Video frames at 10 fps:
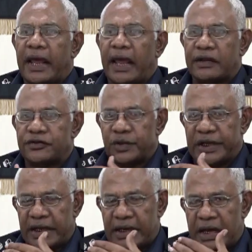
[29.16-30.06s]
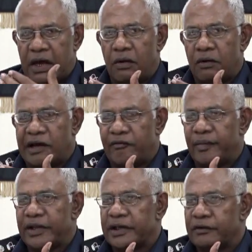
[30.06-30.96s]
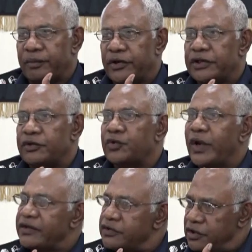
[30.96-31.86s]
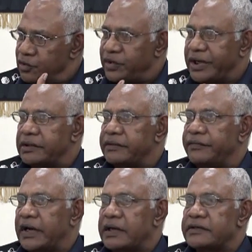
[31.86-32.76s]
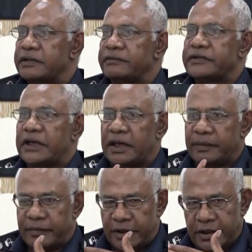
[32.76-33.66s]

actually allow government and community to actually look at the fire service and,